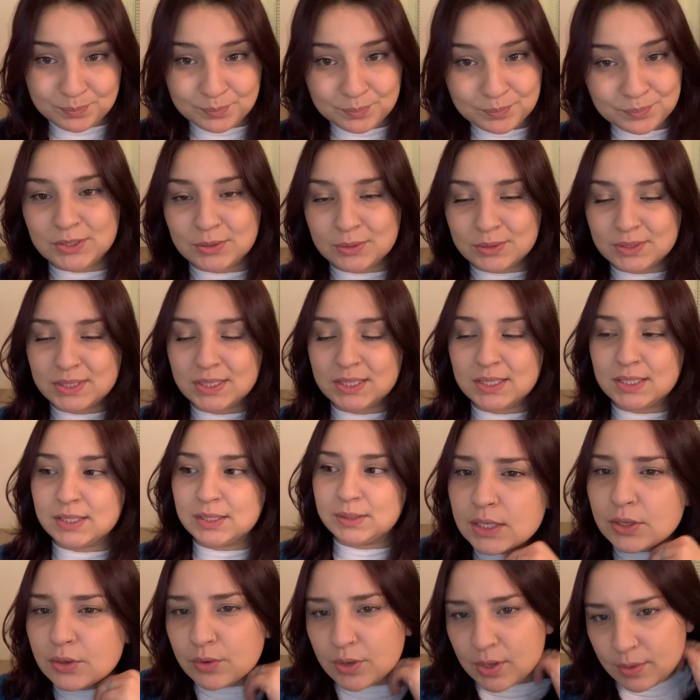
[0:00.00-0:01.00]
So it's like a
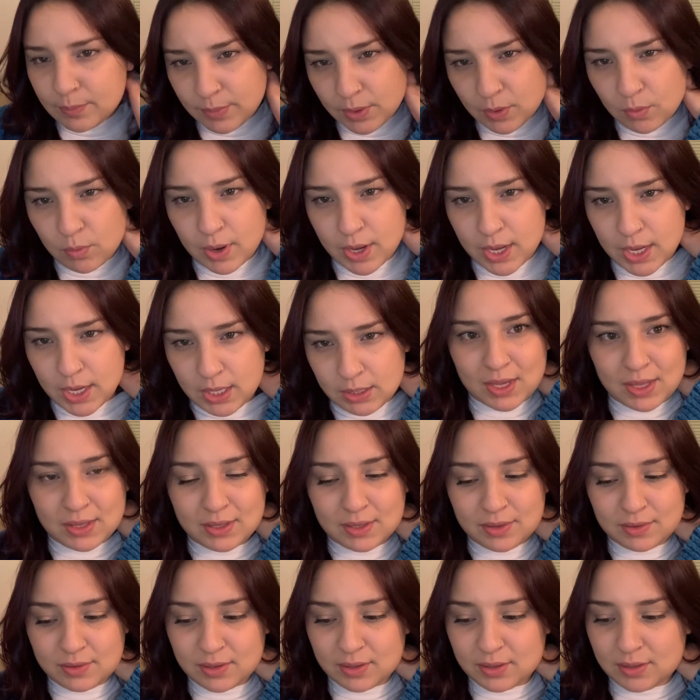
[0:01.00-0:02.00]
creamy white, and then
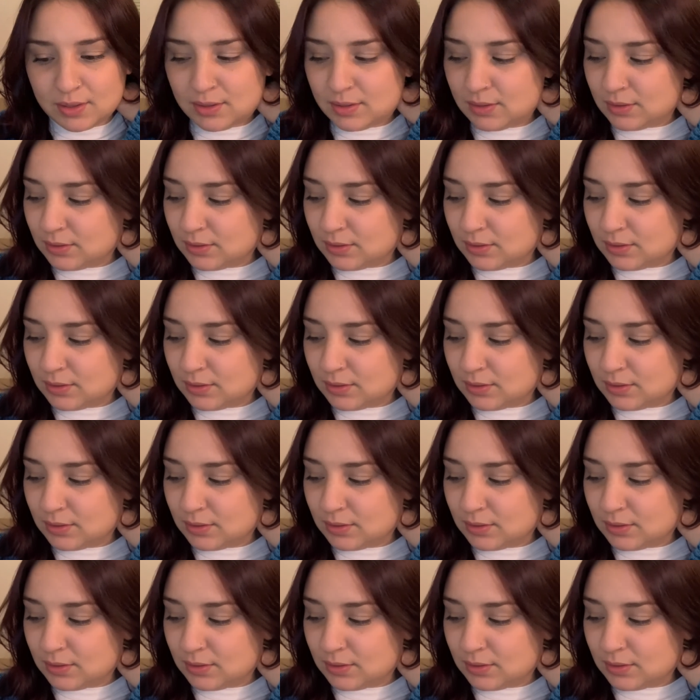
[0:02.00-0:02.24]
the